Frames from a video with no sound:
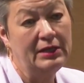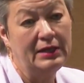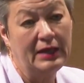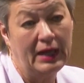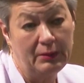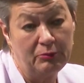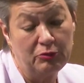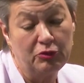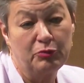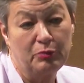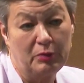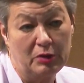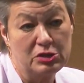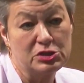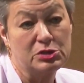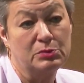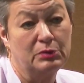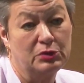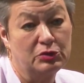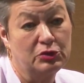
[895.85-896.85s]
and I'm
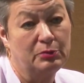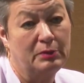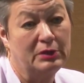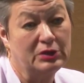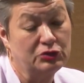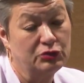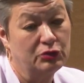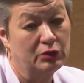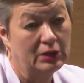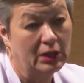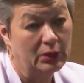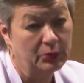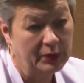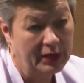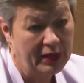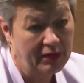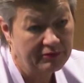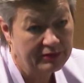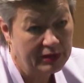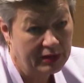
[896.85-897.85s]
responsible to make sure that
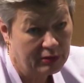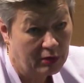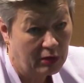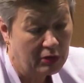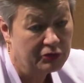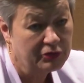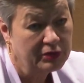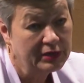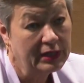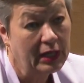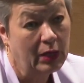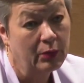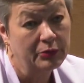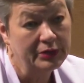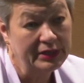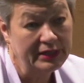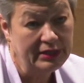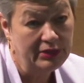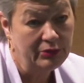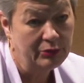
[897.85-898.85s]
we have that also in our
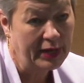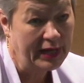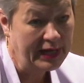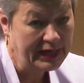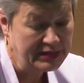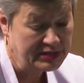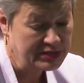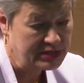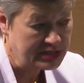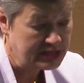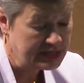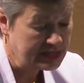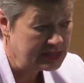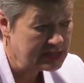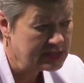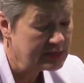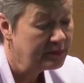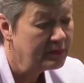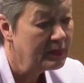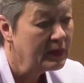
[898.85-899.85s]
EU
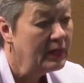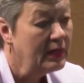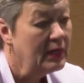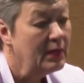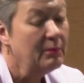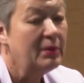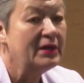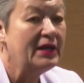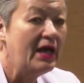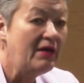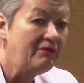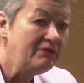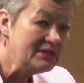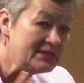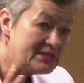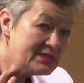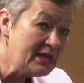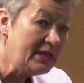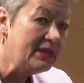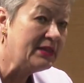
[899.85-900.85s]
agencies. But having
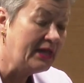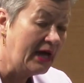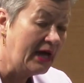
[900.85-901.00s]
said